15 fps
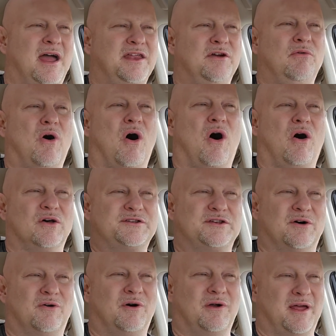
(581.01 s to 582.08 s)
And you
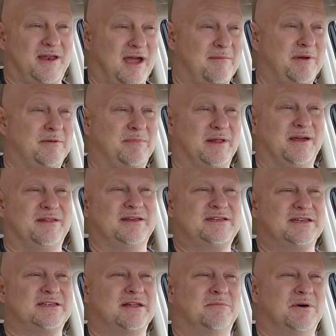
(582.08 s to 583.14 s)
also, inevitably, this
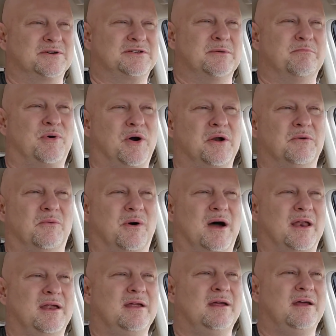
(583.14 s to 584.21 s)
is the most important
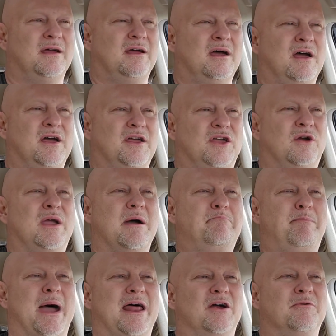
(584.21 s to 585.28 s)
one, you
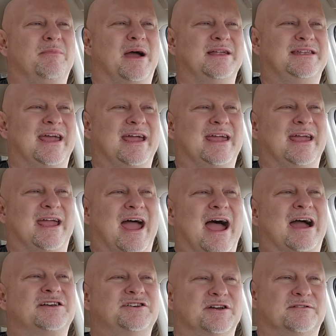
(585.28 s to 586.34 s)
get better by taking
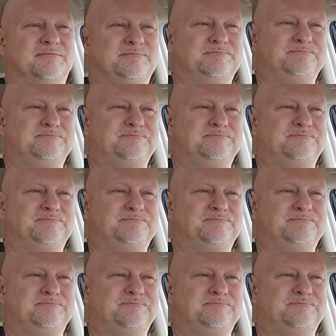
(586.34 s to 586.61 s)
action.